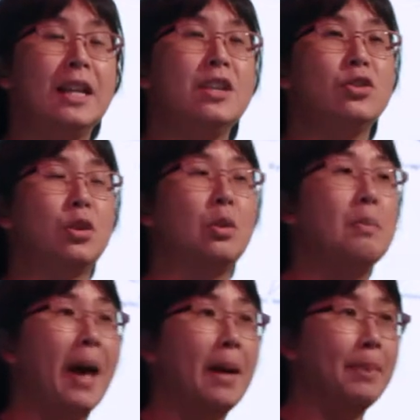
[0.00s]
is to
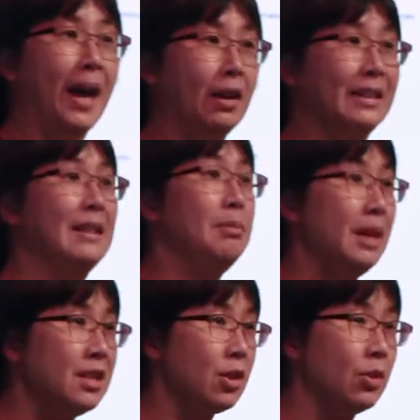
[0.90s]
map out in
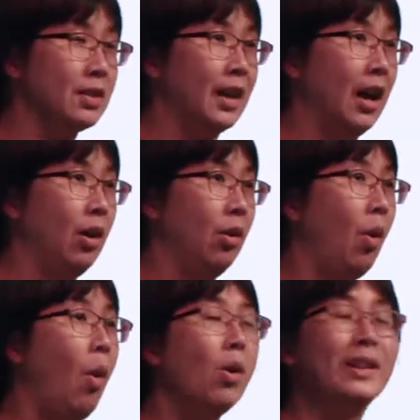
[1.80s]
mesoscale
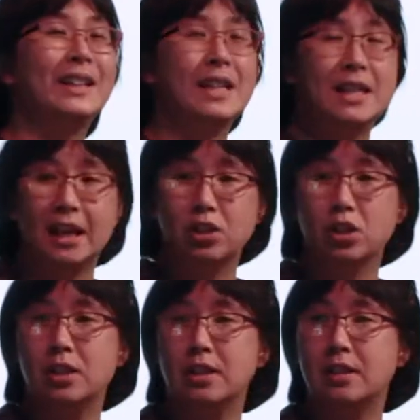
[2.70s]
all the
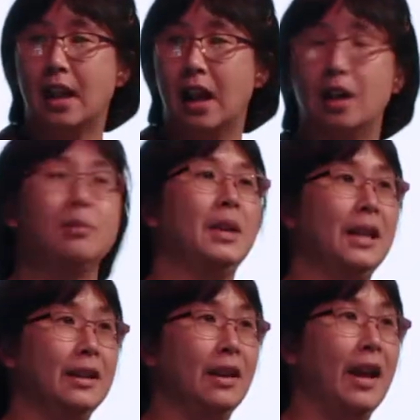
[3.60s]
connections
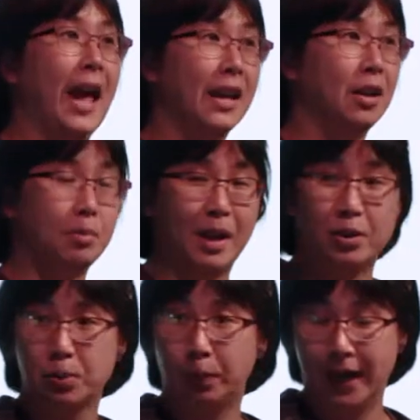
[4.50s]
in the adult
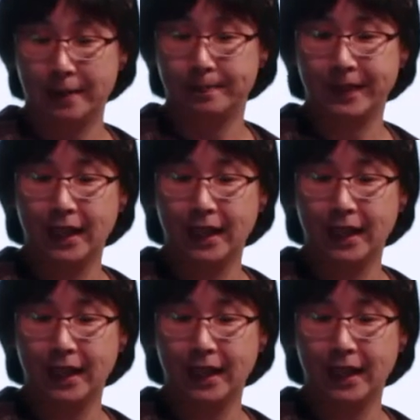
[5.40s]
mouse brain.